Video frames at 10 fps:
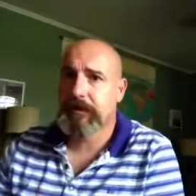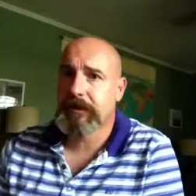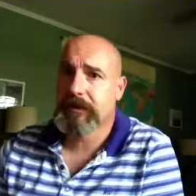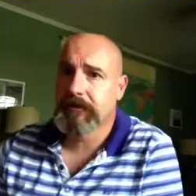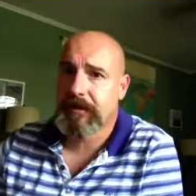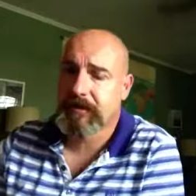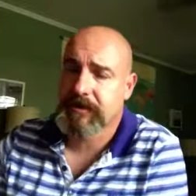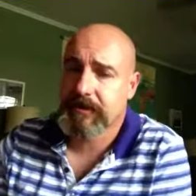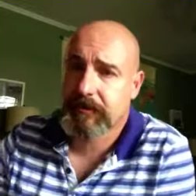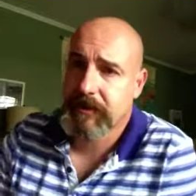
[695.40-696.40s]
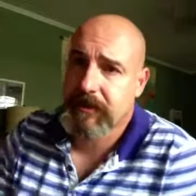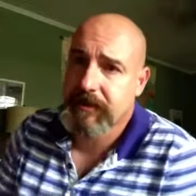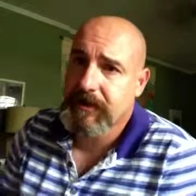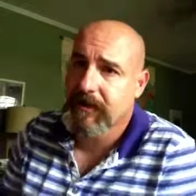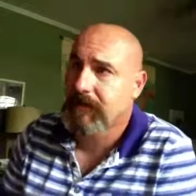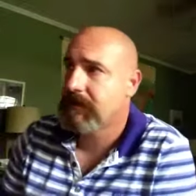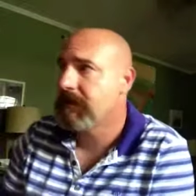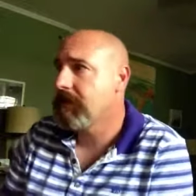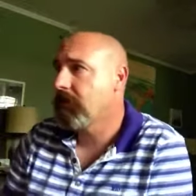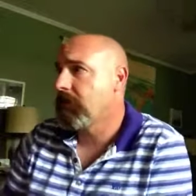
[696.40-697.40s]
we live in, this, the
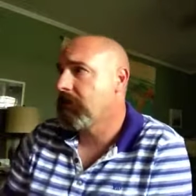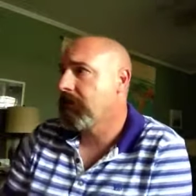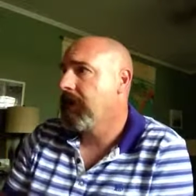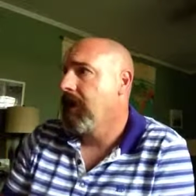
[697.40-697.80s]
CMC world.